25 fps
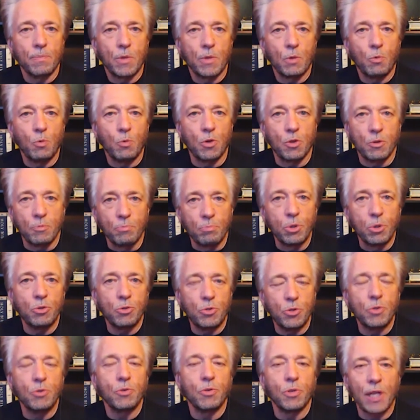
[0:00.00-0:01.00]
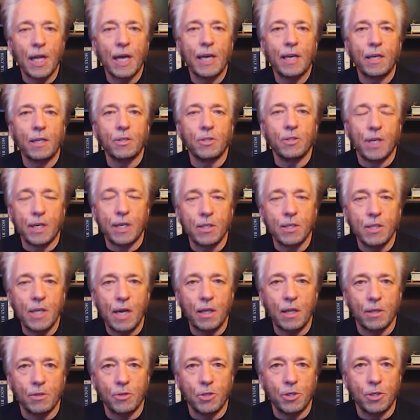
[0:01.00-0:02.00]
with Bluetooth-like
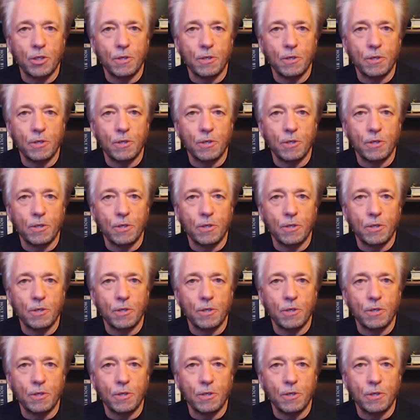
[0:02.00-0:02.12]
technology.